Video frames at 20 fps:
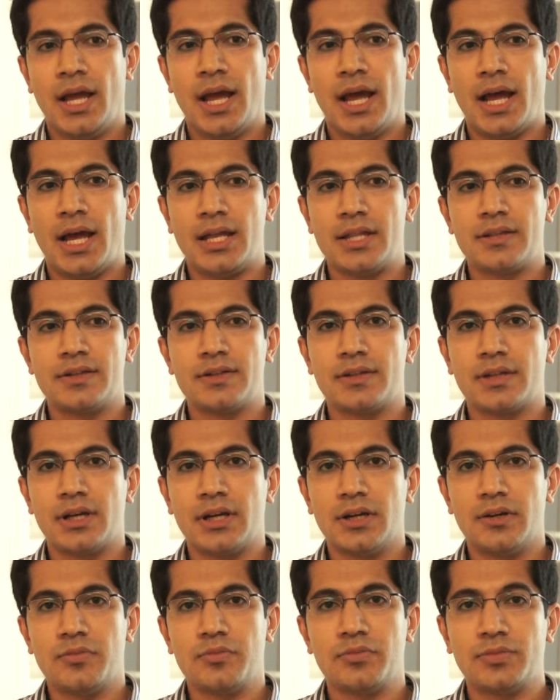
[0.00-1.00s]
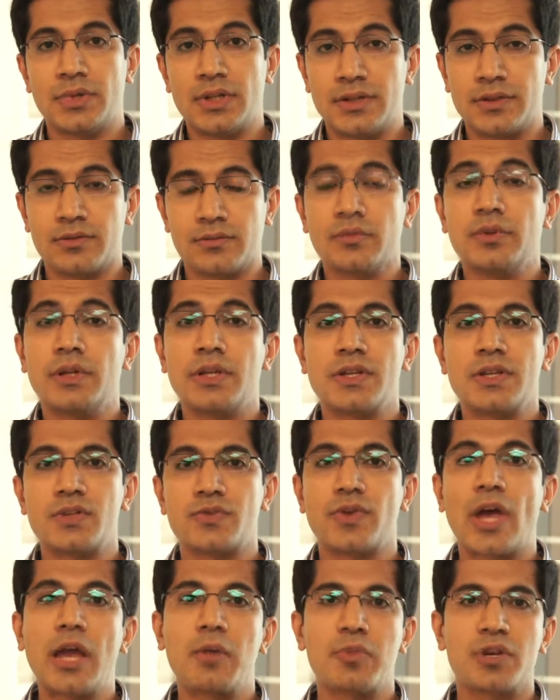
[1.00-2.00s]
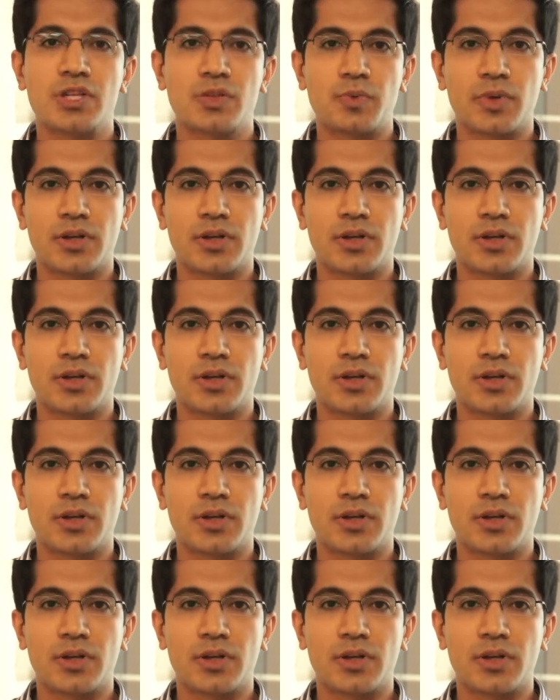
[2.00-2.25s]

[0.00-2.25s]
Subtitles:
And it is famous